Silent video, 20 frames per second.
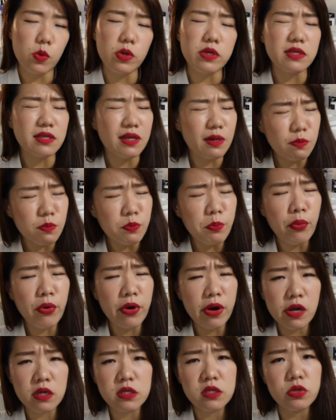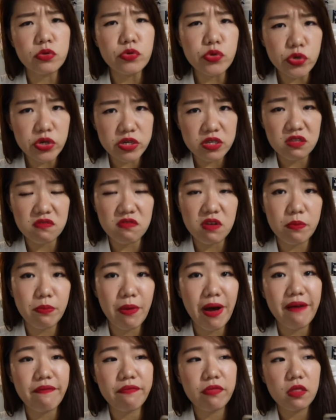Some products still transfer,
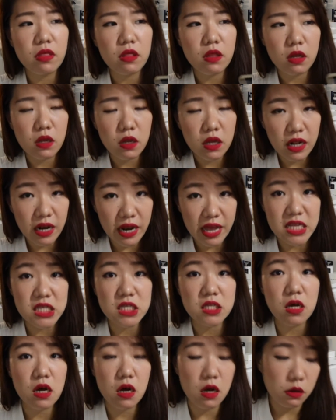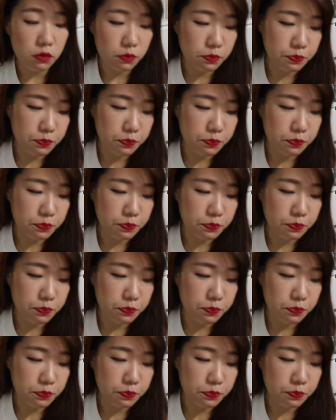but lesser.